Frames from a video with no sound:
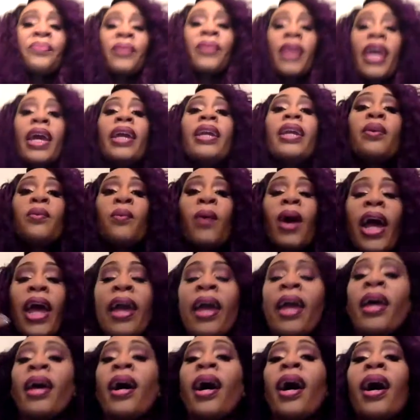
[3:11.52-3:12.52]
Anyway,
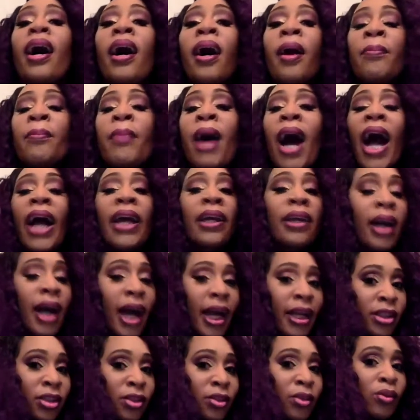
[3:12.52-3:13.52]
um, I,
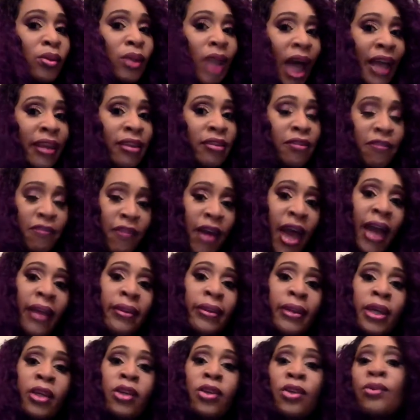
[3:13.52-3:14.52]
I do like the
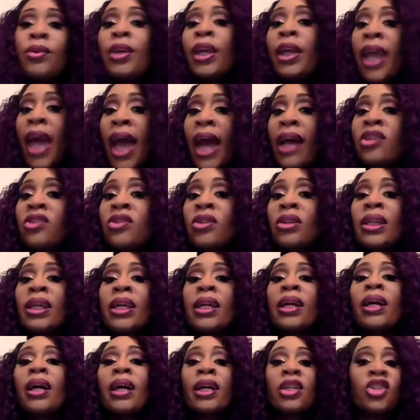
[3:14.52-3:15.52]
fact that you can
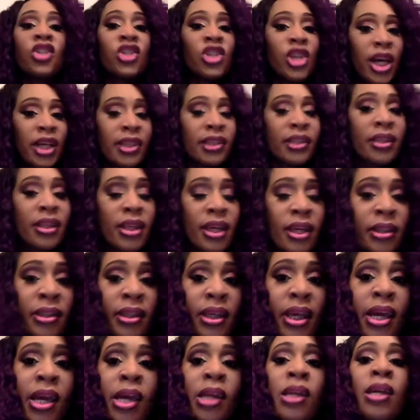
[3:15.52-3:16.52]
actually adjust
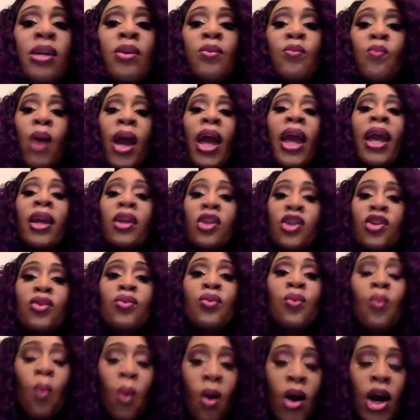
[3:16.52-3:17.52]
this any way
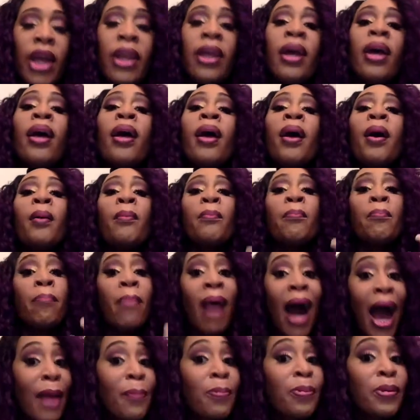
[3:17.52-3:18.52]
you want.
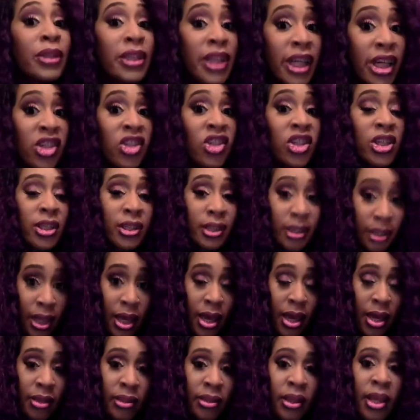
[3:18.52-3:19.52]
My prediction
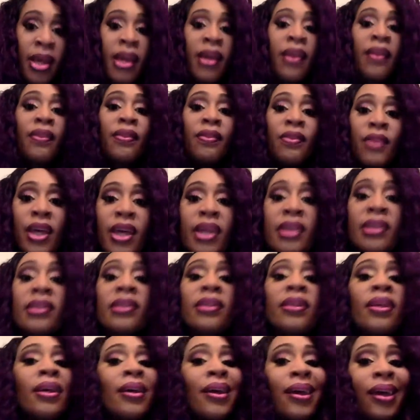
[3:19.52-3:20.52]
says
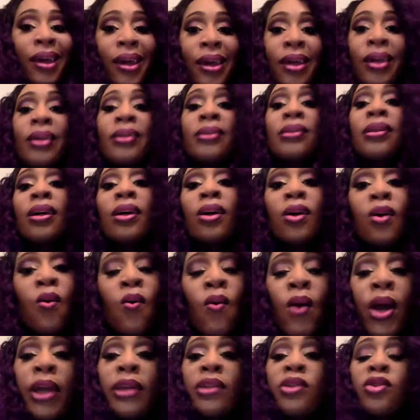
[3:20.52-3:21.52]
this is
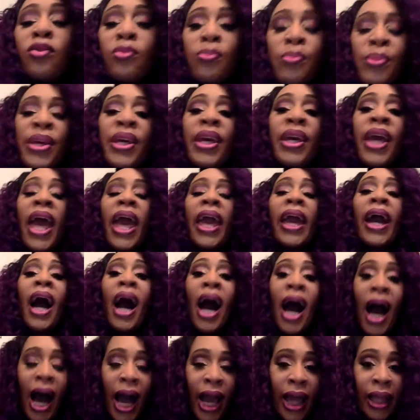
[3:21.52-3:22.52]
going to be a
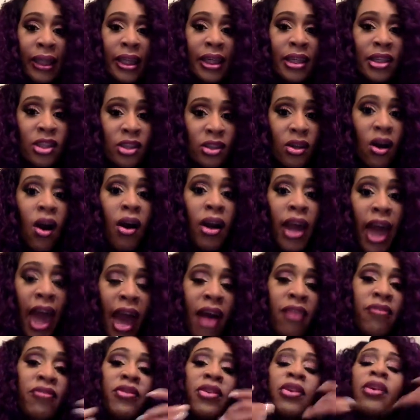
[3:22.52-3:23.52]
highly sought
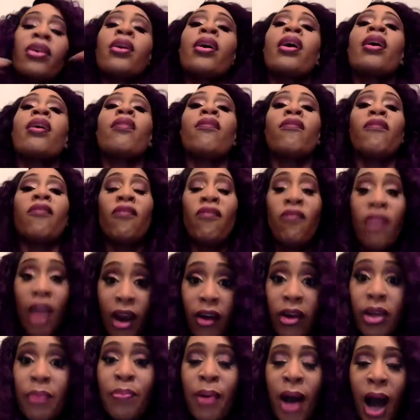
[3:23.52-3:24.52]
after,
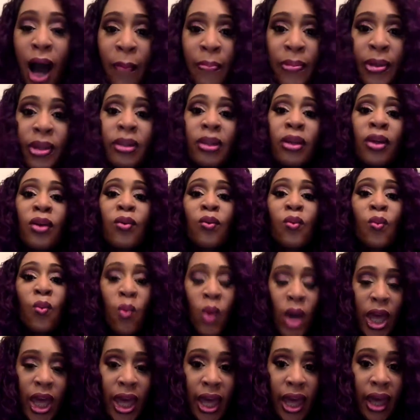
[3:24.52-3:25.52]
very popular
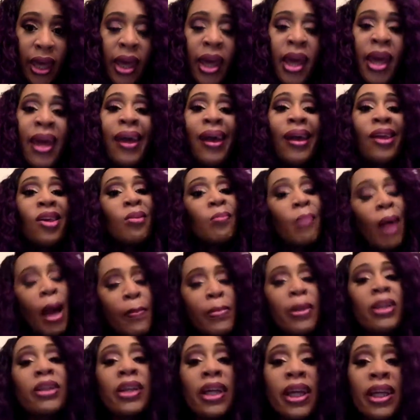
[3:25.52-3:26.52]
wig. And you might
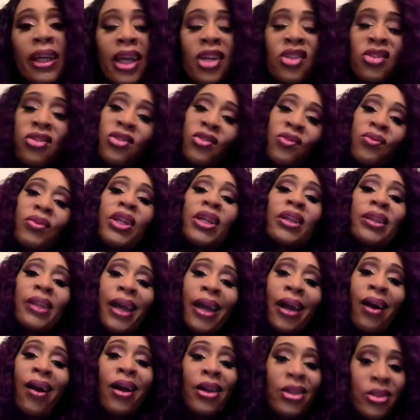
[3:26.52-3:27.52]
be looking at your screen
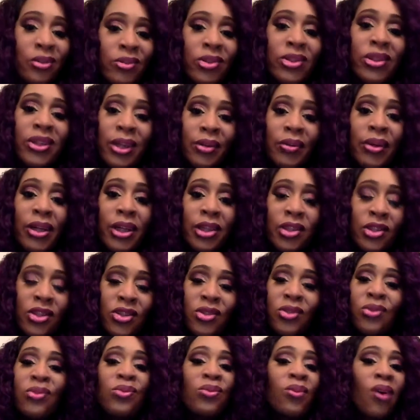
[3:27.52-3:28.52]
like, are you serious?
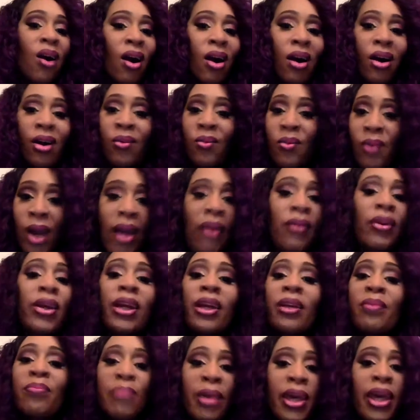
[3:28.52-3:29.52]
You are
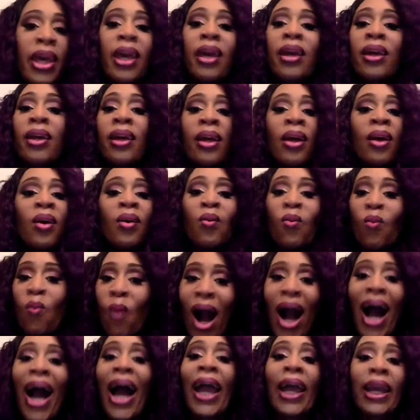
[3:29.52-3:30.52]
wearing big,
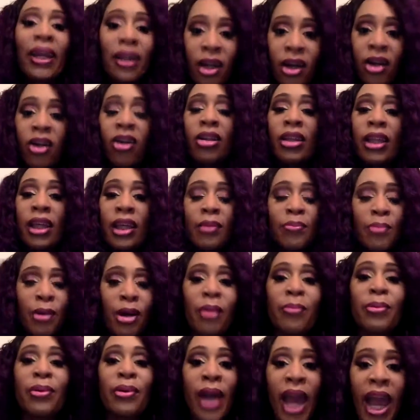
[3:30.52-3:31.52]
wide, curly,
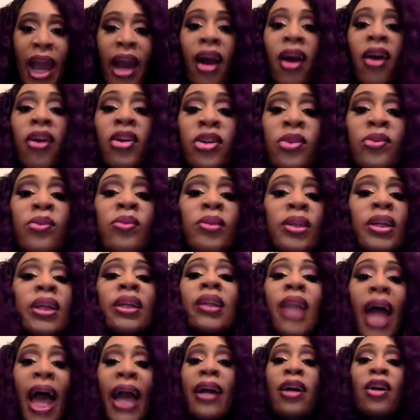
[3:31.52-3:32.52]
purple hair. You look
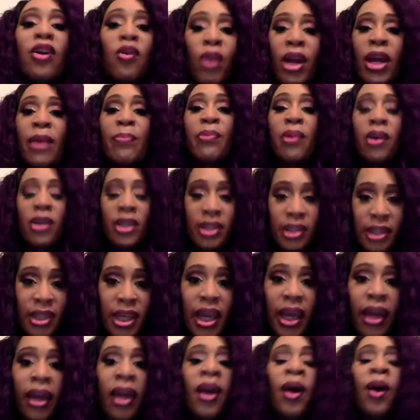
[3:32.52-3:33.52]
like a grape on a
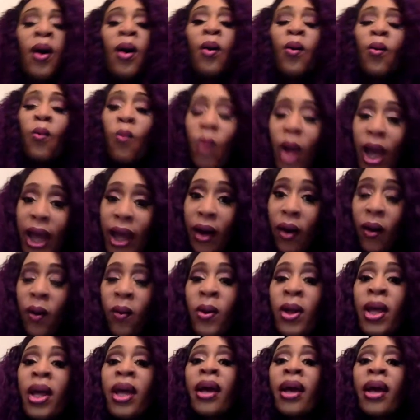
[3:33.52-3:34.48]
stick. Well,